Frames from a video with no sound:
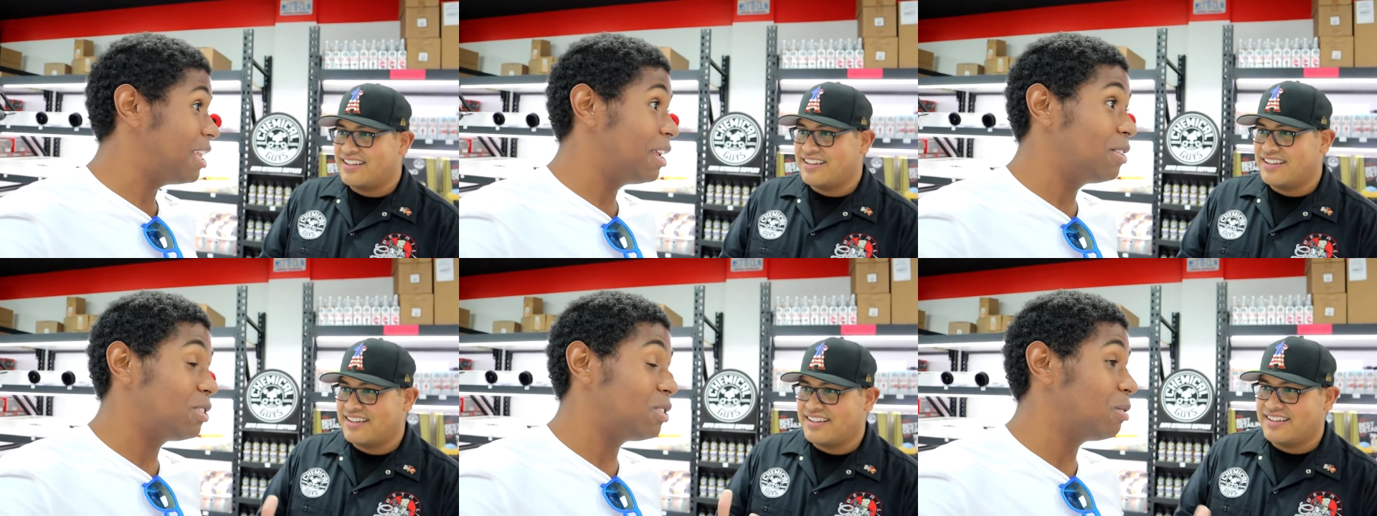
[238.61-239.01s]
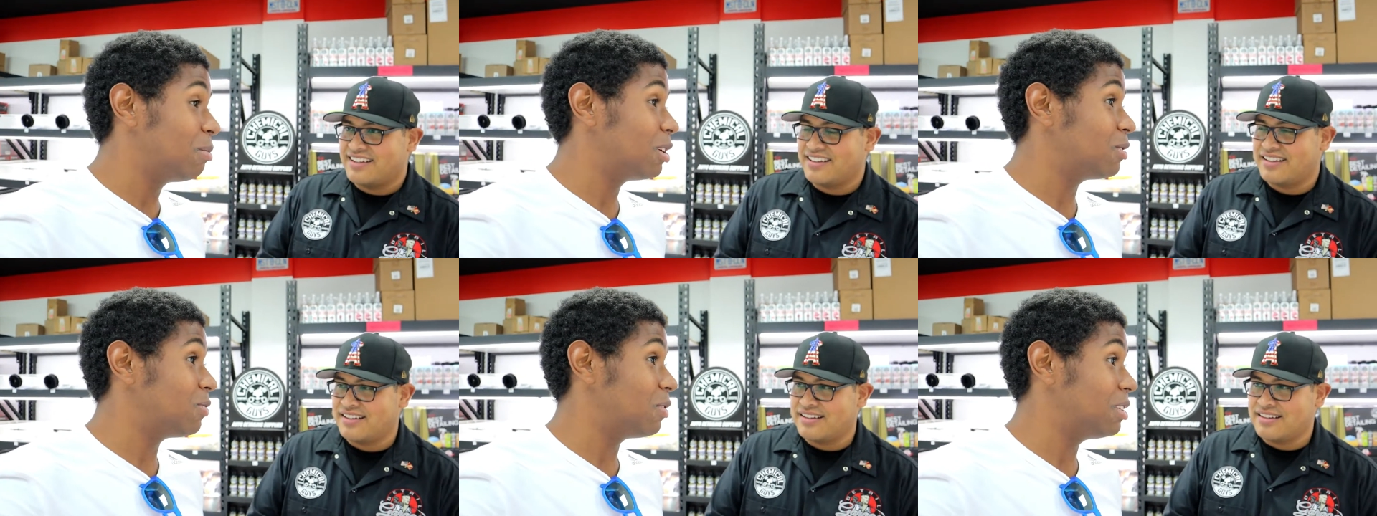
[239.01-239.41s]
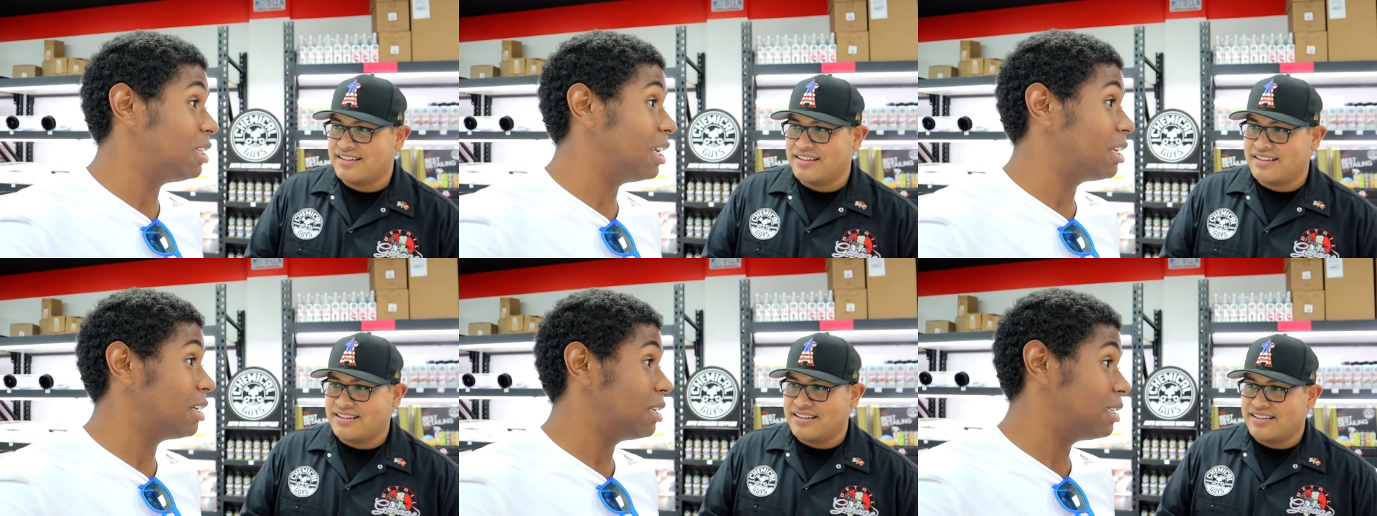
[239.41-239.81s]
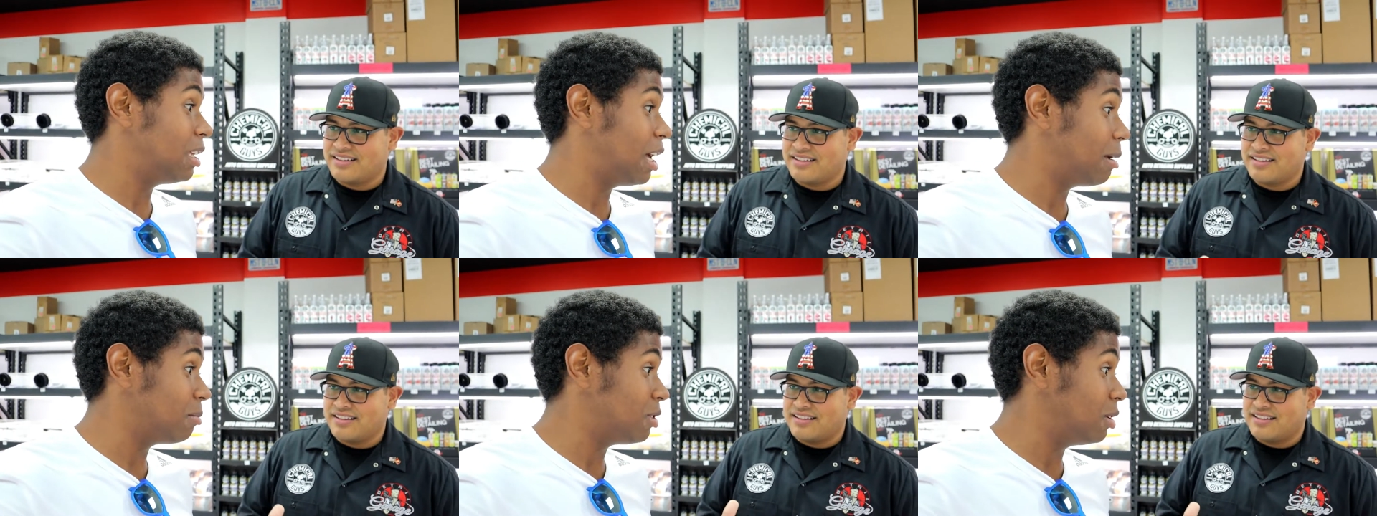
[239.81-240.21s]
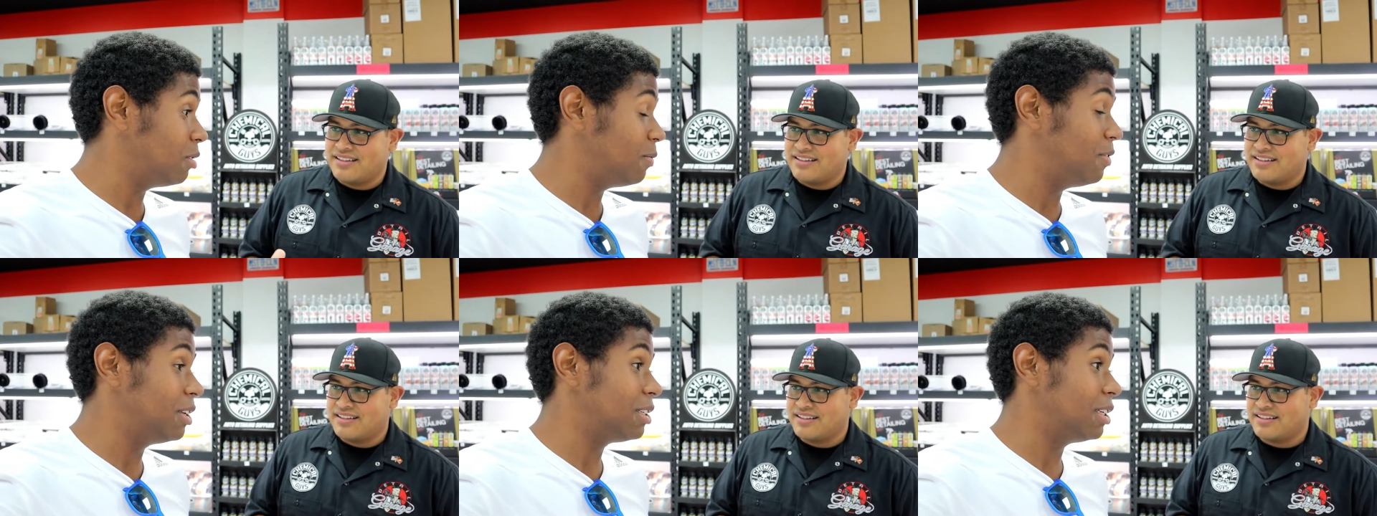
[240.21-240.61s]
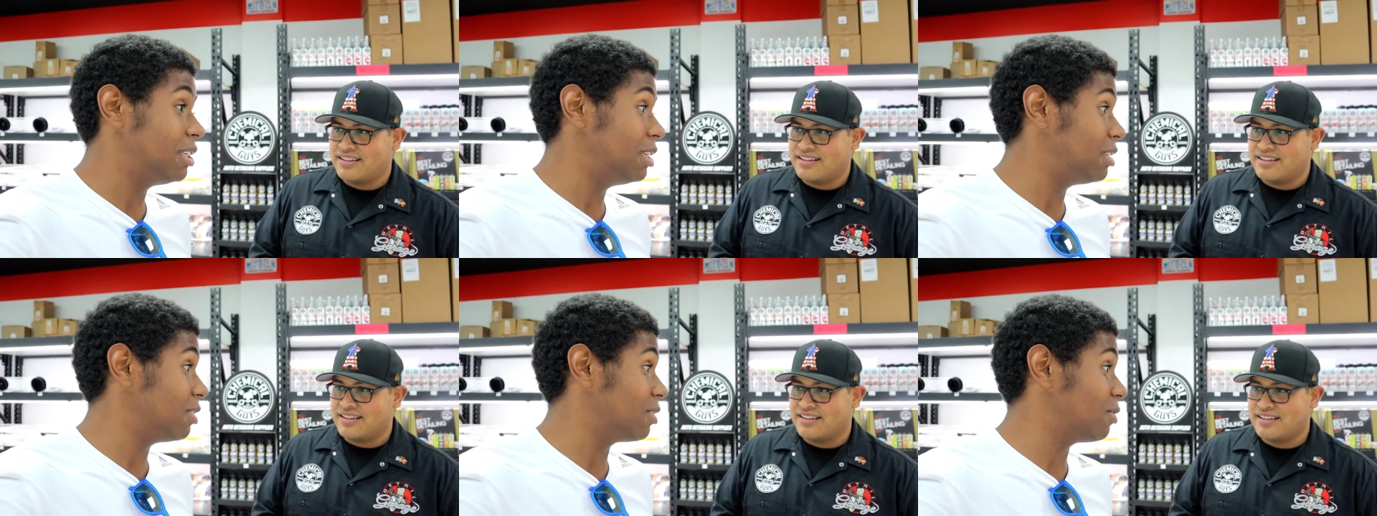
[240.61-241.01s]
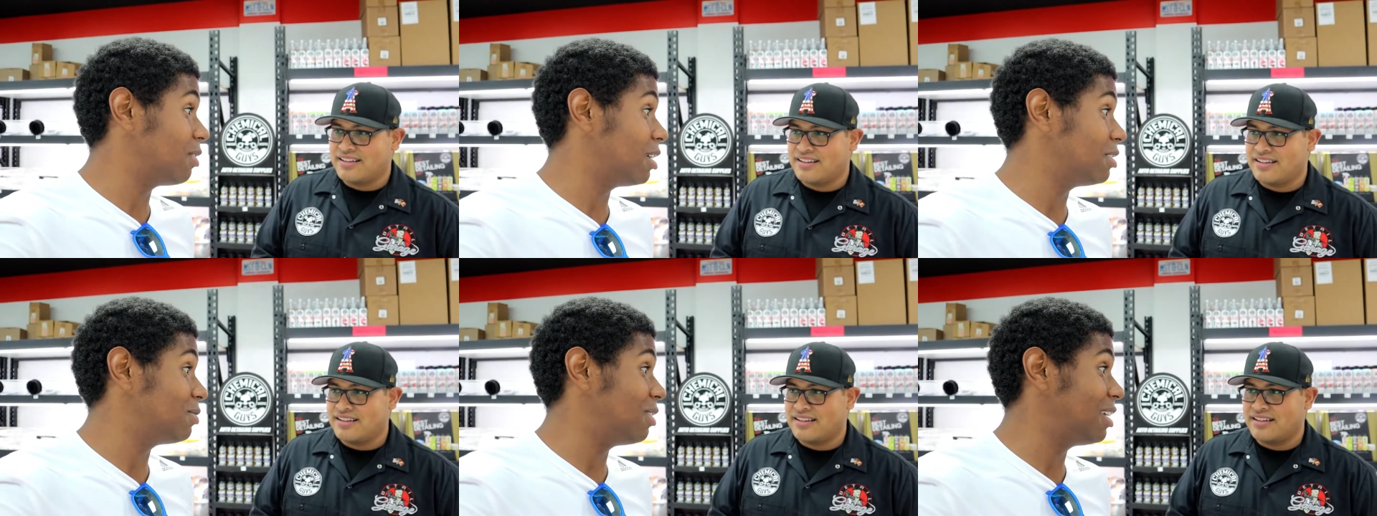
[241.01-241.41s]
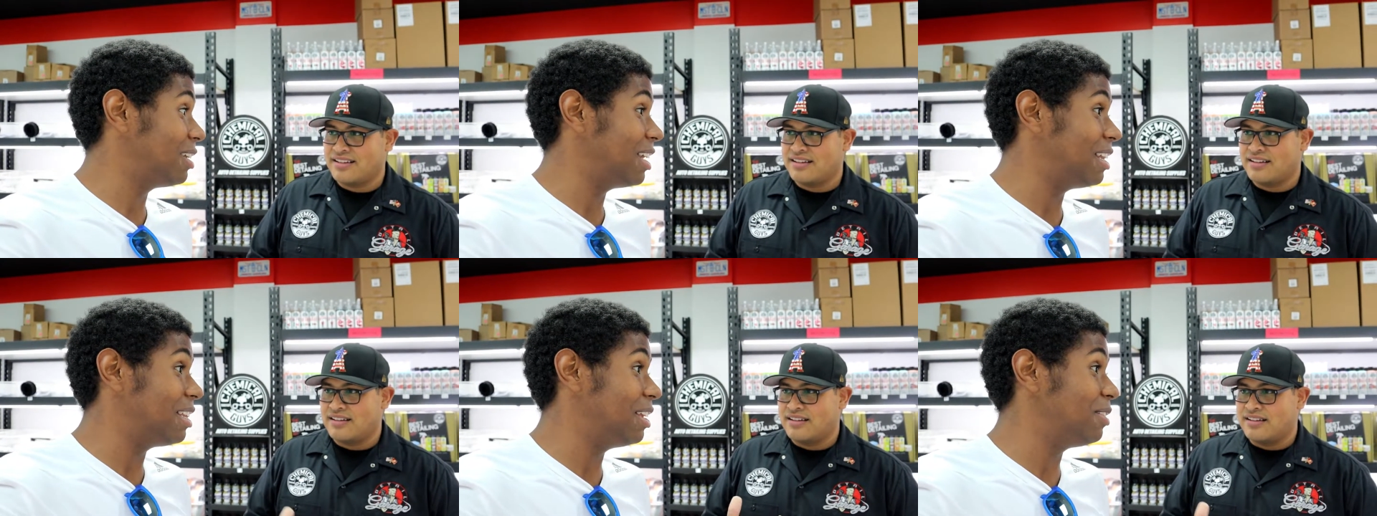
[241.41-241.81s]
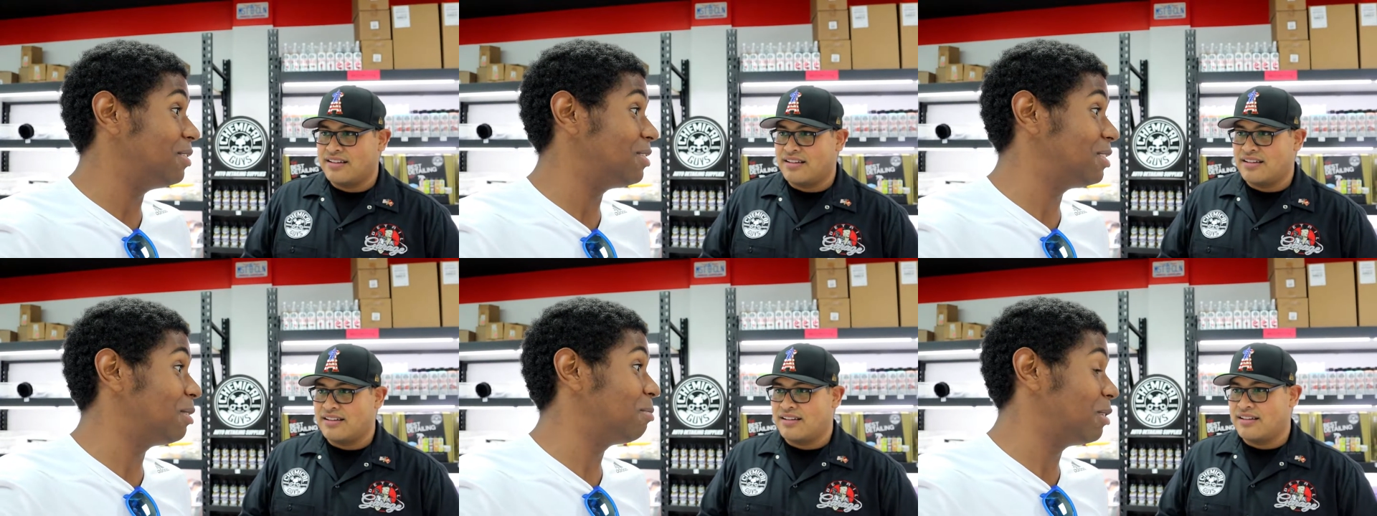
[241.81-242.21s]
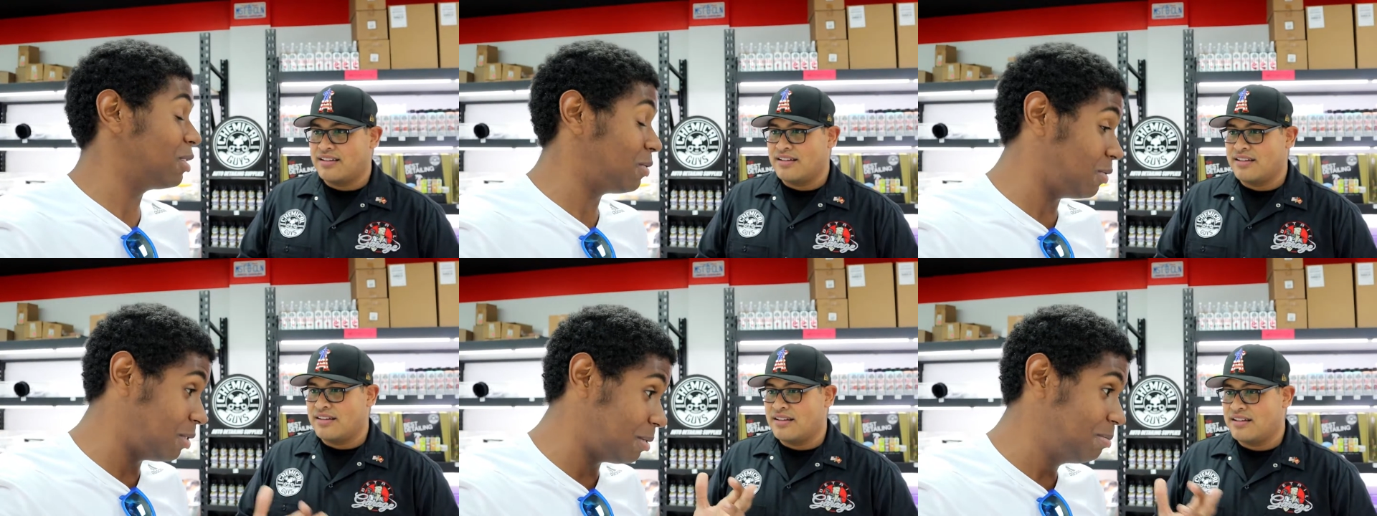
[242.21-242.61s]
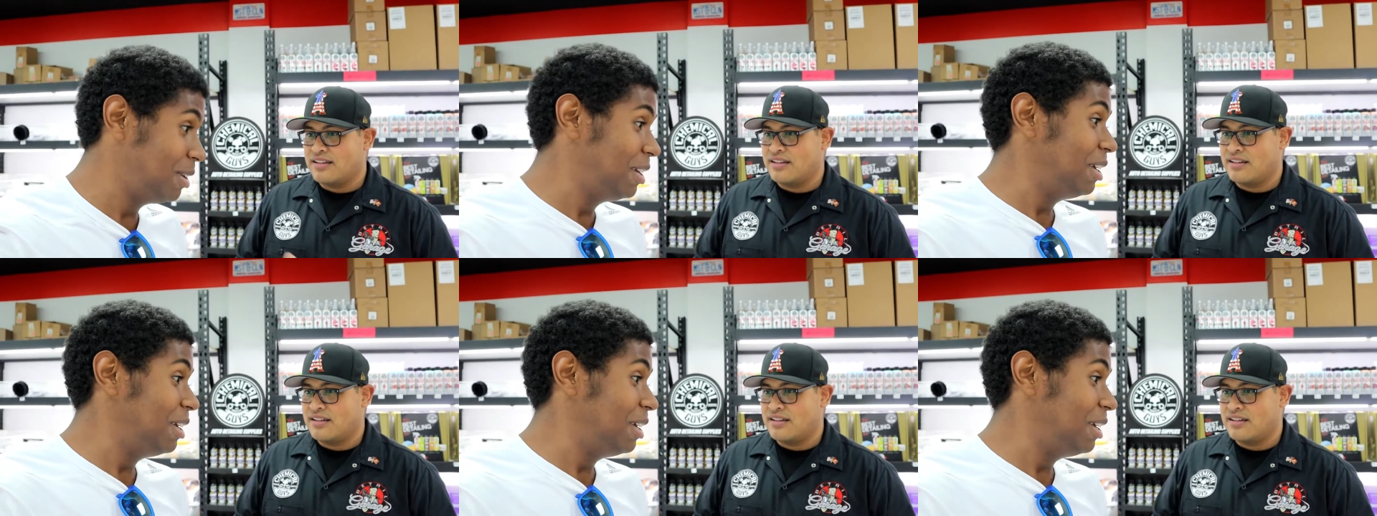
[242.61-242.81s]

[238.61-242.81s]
Speaker 1: Thank you so much for taking the time to visit Detail Garage Raleigh, and thank you so much for